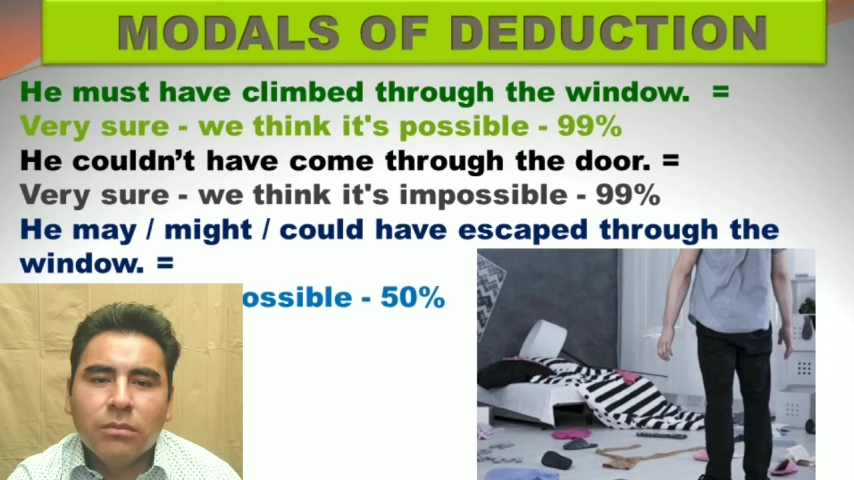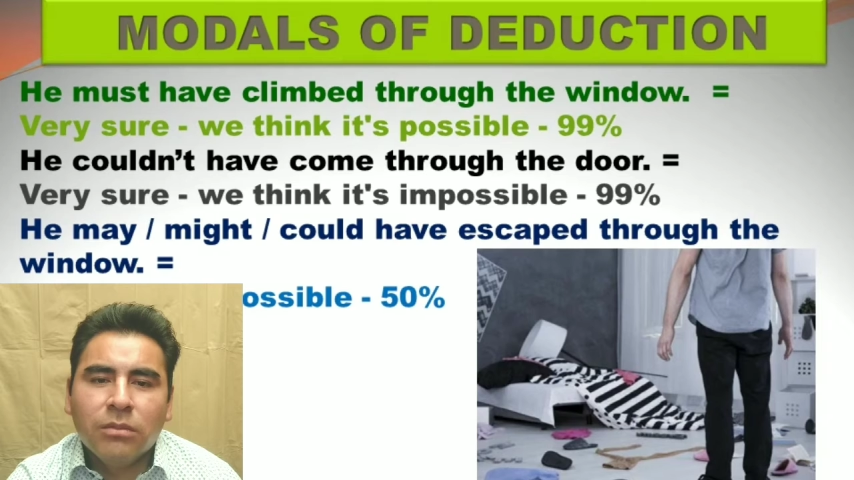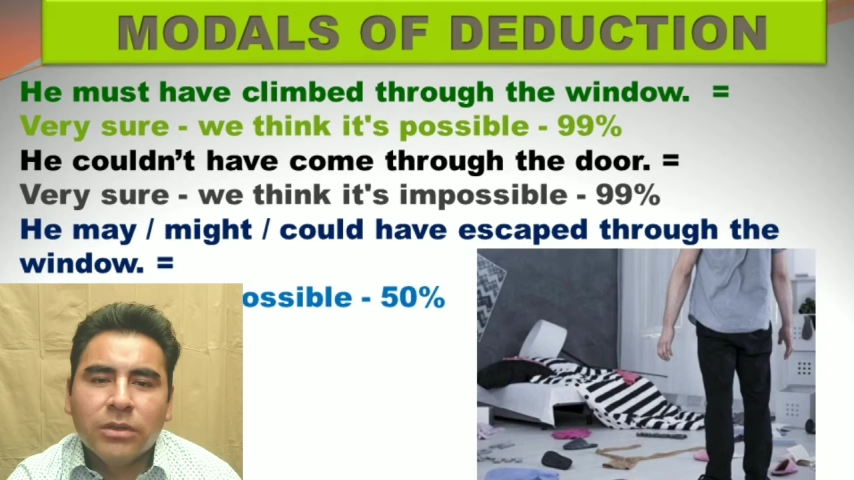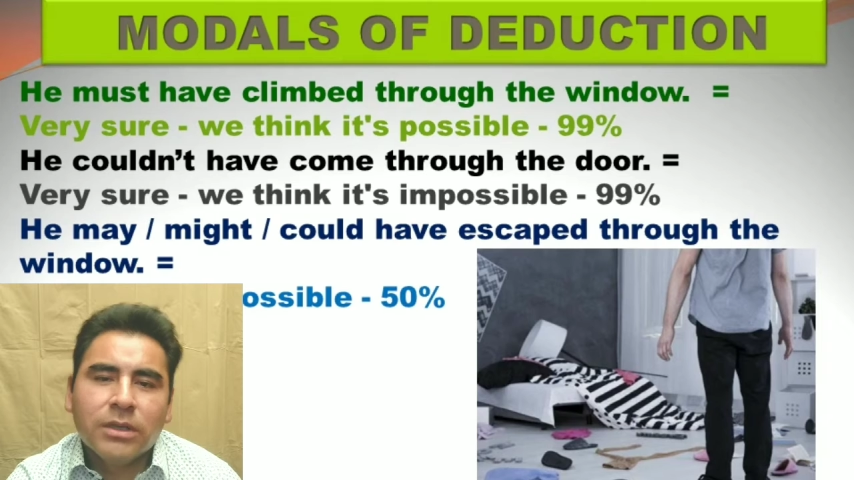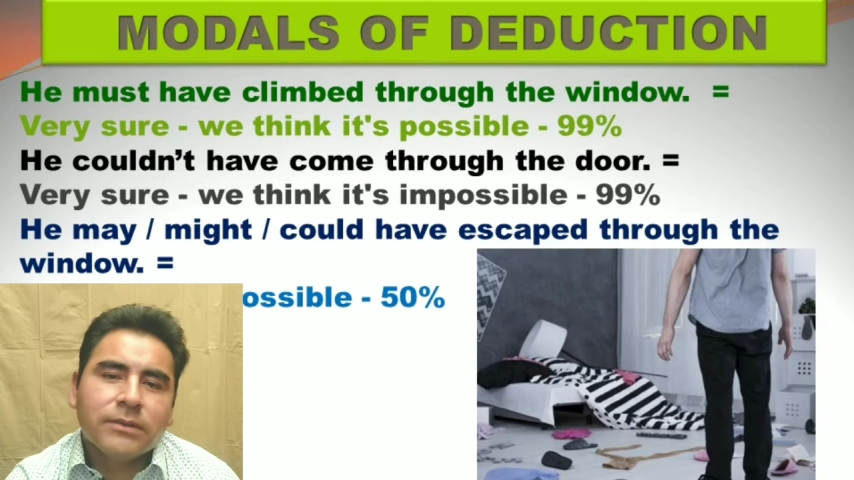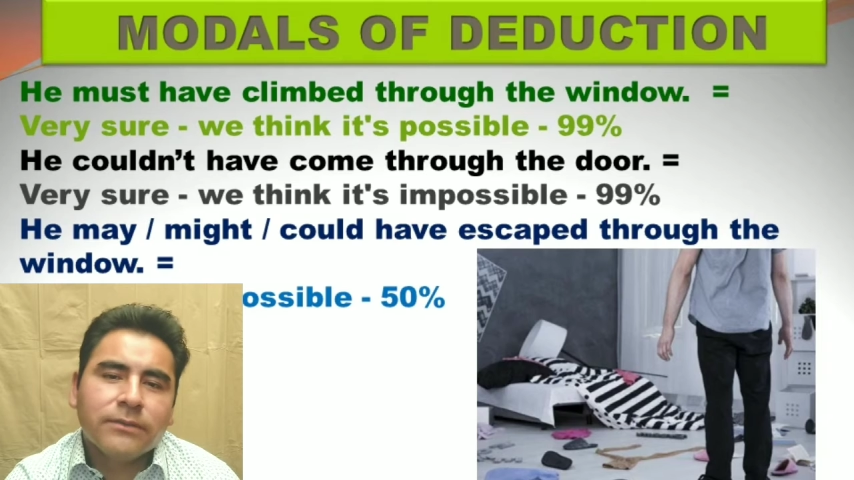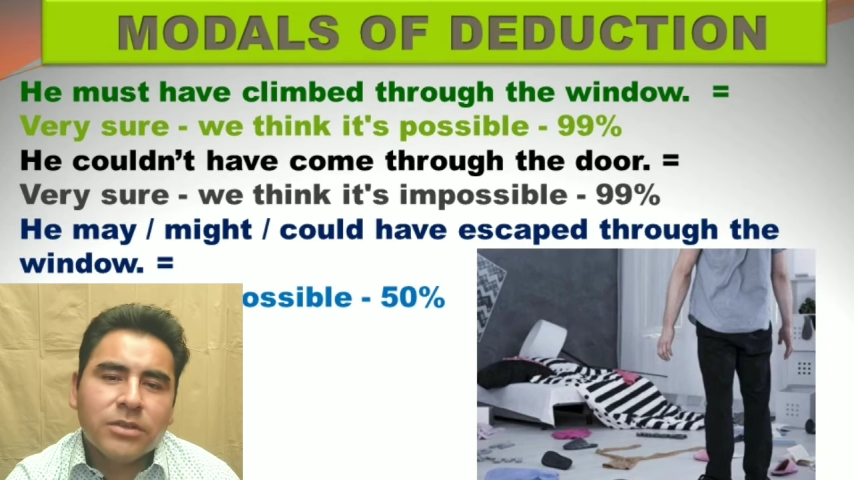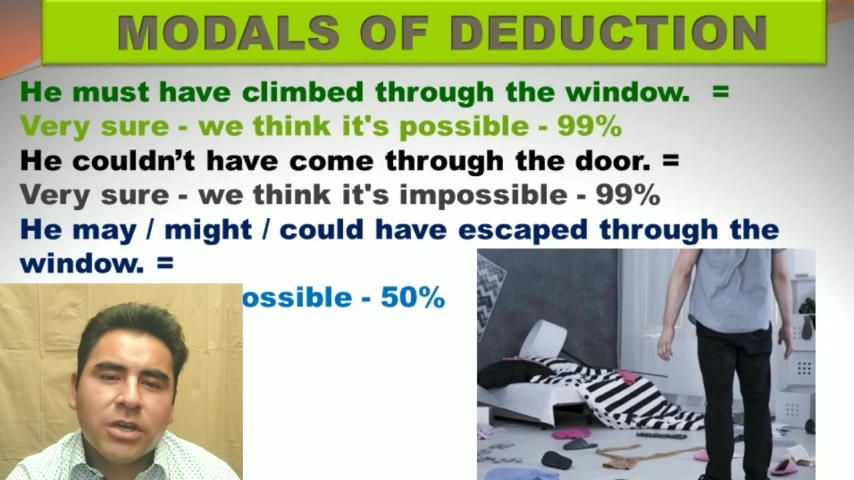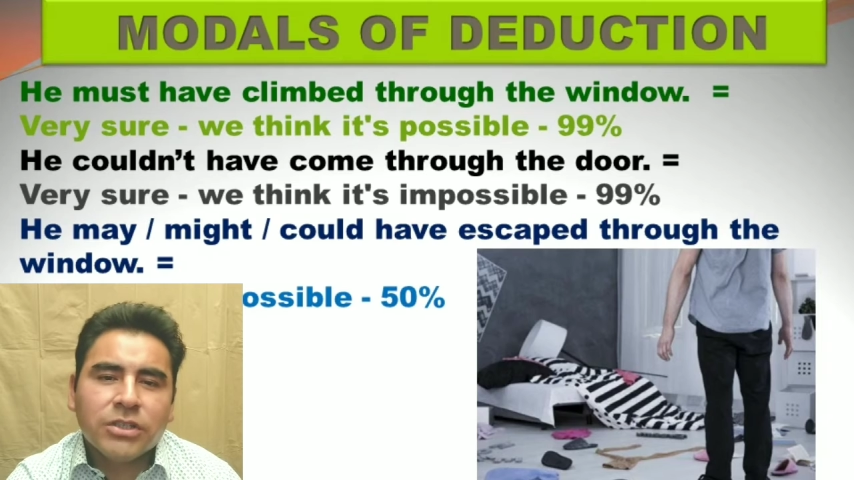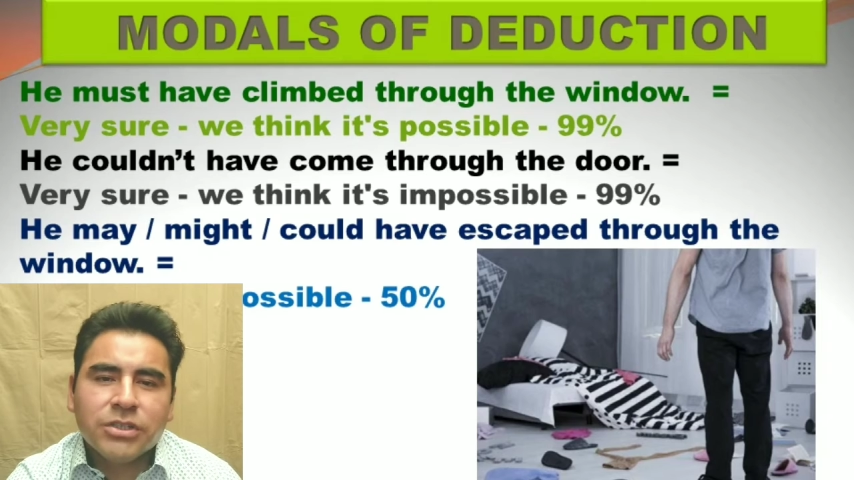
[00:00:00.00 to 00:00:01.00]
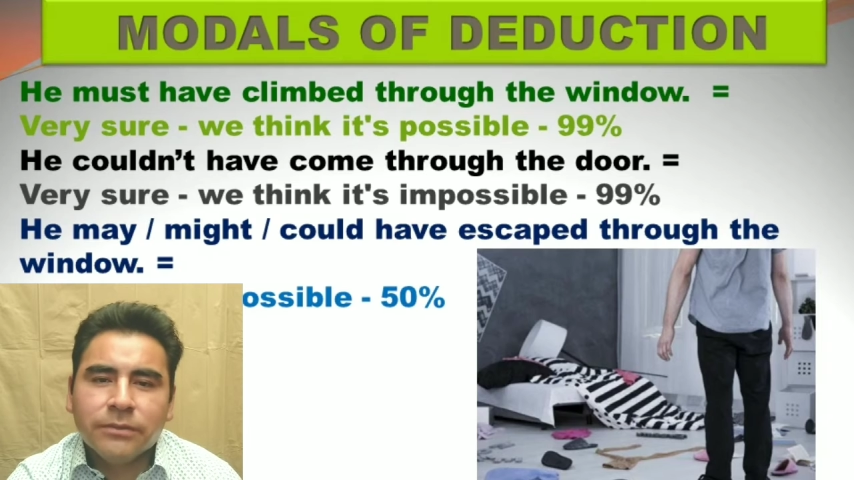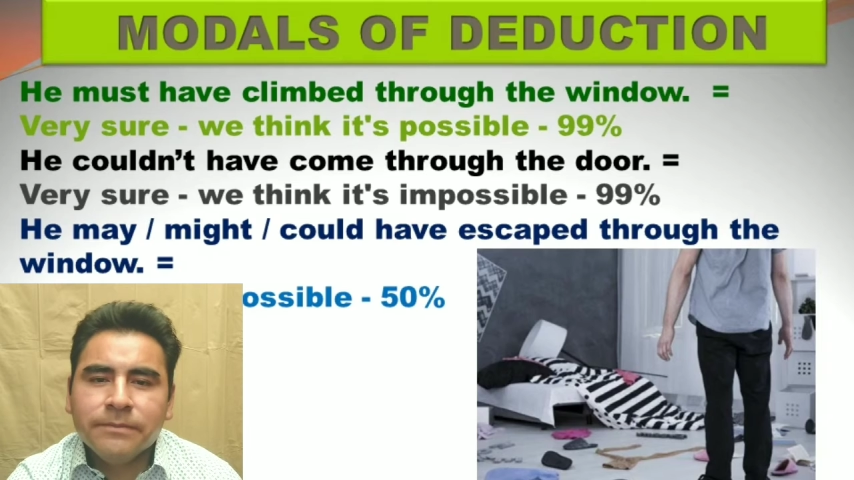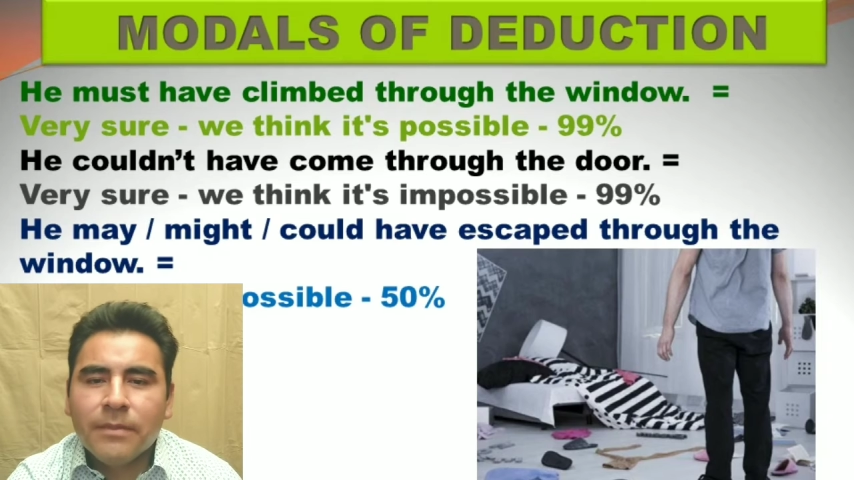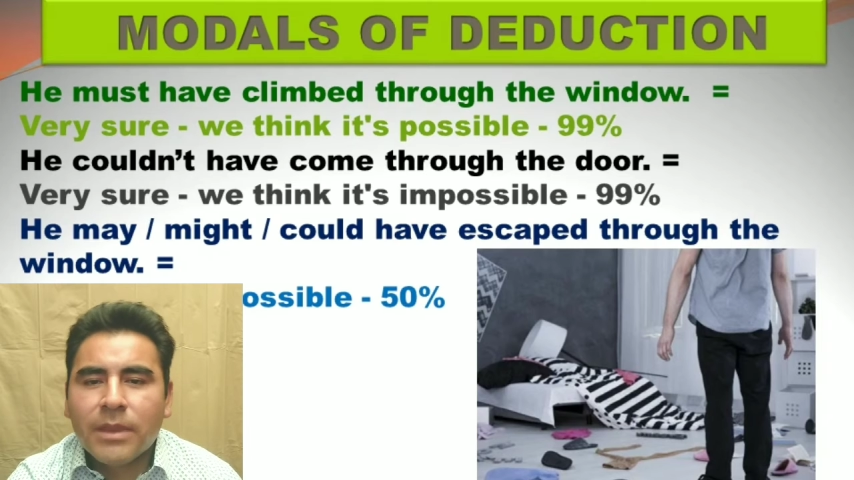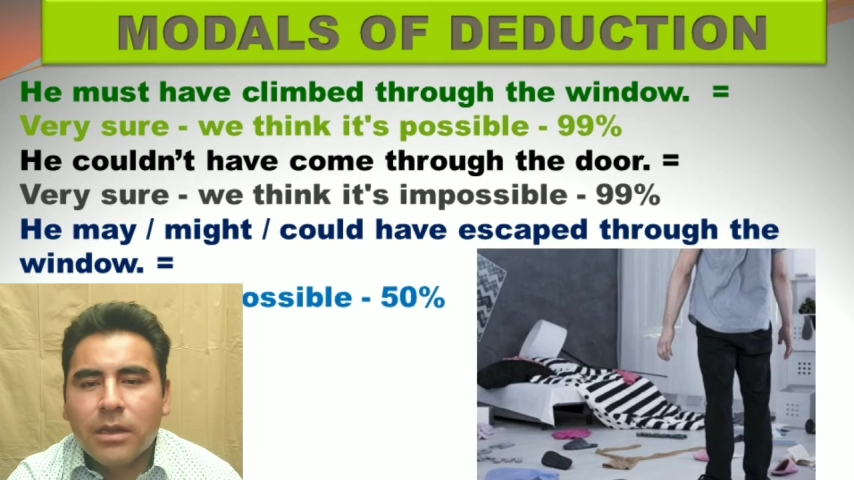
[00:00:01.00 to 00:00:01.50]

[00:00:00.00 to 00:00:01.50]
models of deduction,